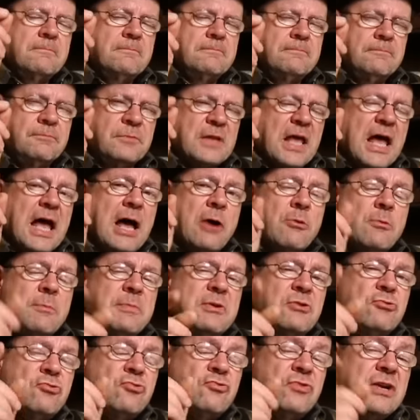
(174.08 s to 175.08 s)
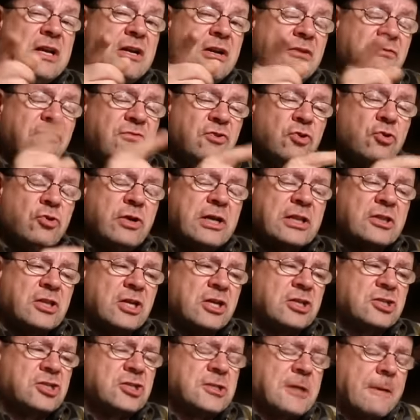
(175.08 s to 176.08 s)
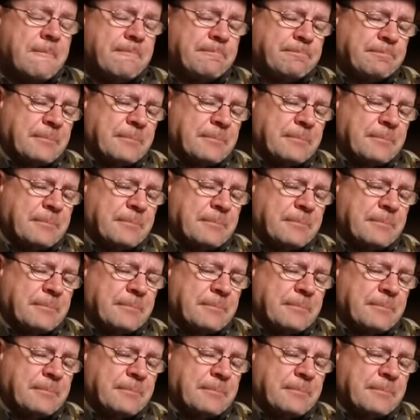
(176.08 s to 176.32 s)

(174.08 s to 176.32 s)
hmm. will be re-reviewing this